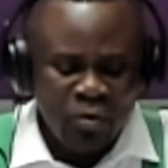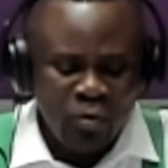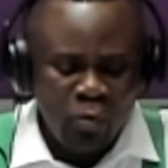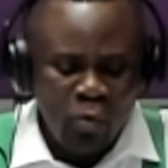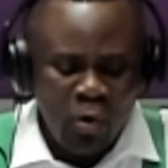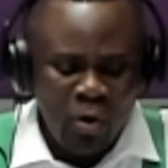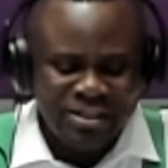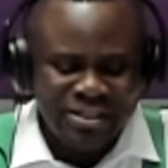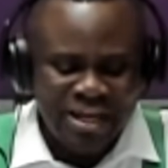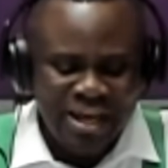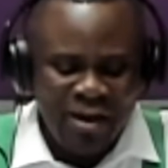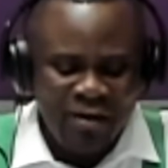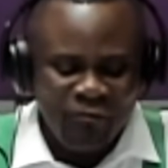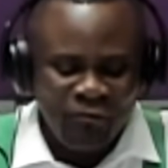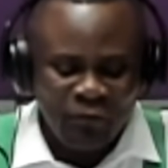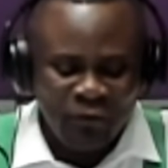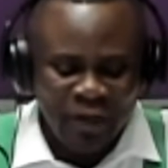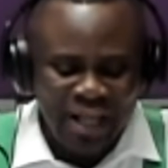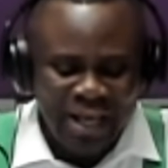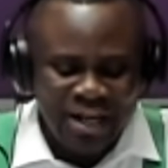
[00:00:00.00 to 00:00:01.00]
was a
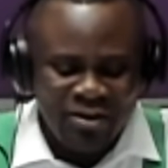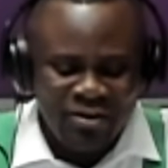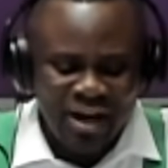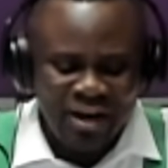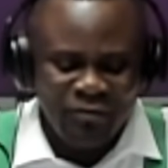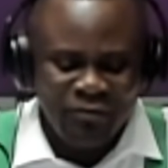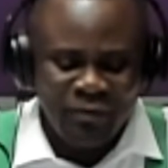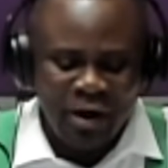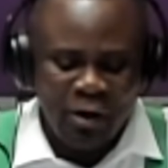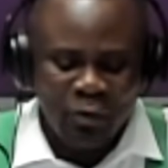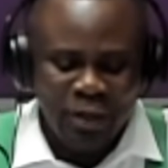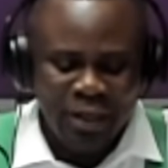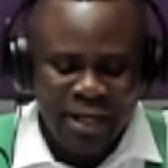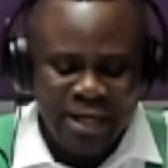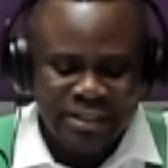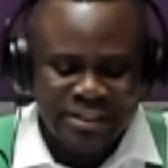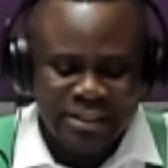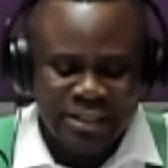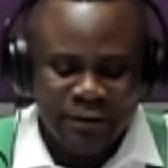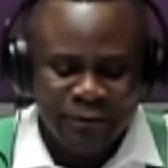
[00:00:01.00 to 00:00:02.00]
flagrant
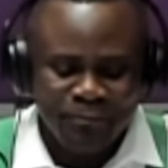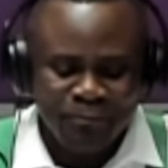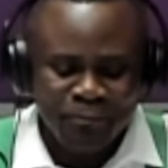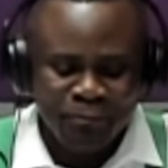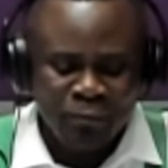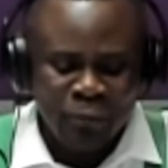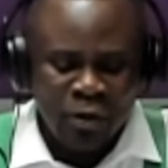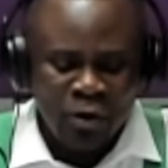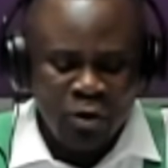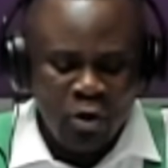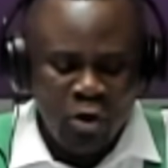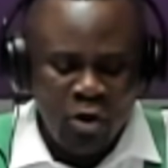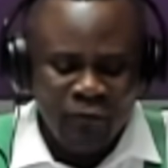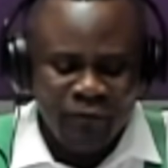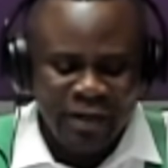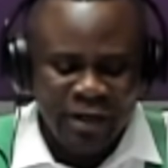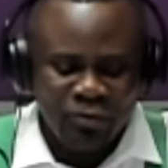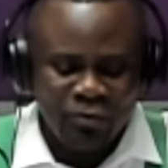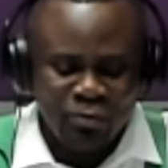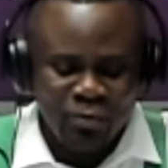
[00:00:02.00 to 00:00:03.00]
violation
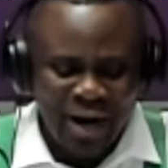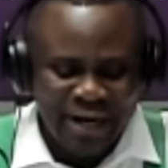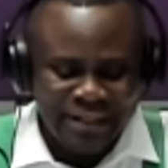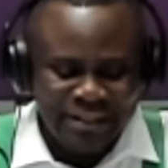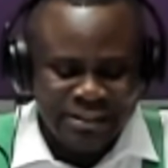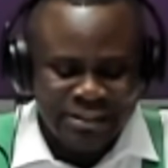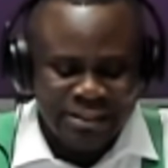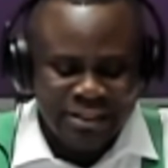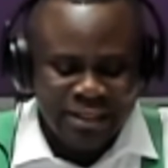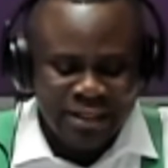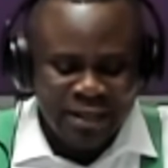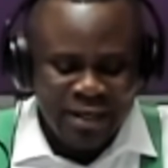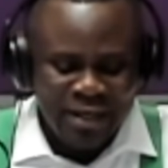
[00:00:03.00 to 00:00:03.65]
of the right.